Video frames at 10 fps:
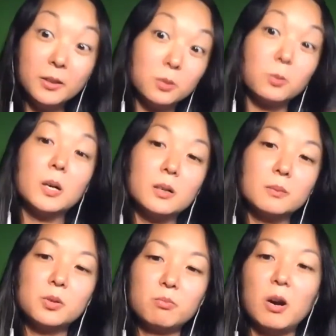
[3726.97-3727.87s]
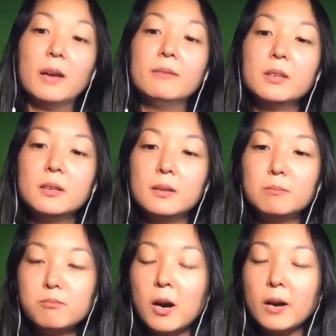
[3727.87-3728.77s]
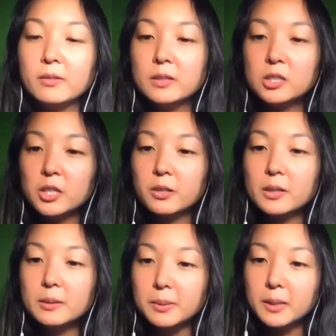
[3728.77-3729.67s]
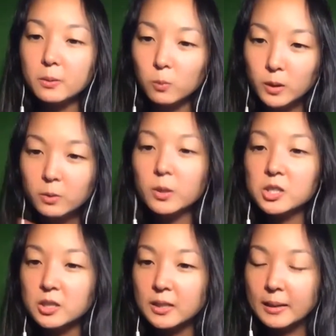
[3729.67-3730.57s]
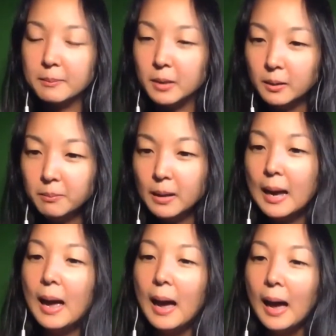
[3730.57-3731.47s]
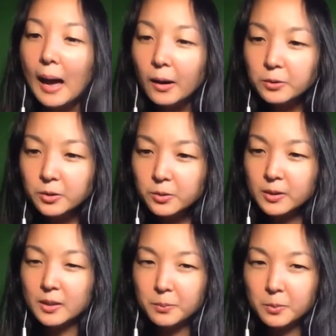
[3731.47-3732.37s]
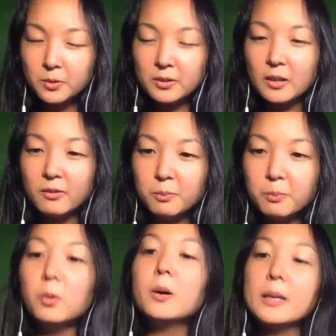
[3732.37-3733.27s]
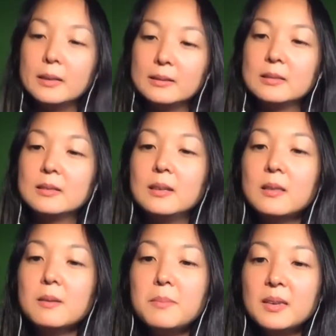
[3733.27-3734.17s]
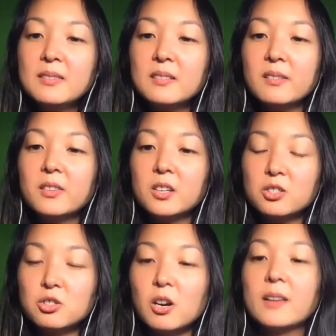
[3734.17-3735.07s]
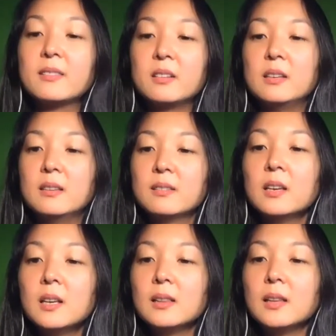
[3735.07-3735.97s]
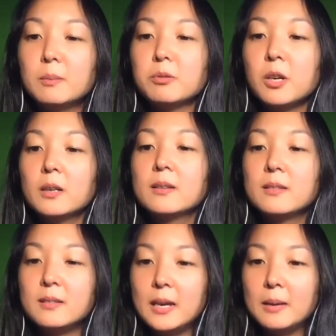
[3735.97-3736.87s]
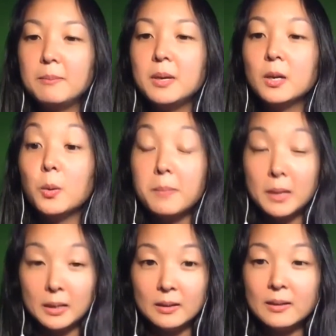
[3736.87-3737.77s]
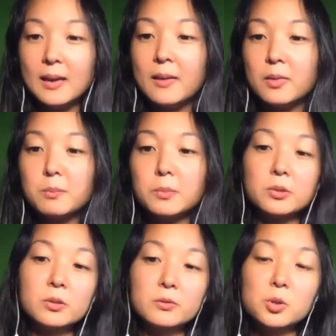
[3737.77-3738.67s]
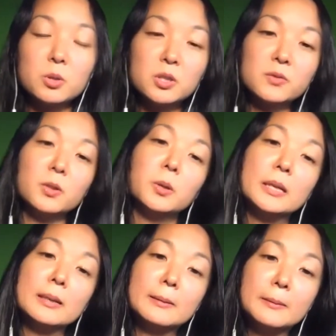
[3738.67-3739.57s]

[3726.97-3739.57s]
you're welcome to privately share it. But one question came up: how do you keep yourself buoyant in the midst of the atrocities, like Breonna's name being omitted and the murder of George Floyd?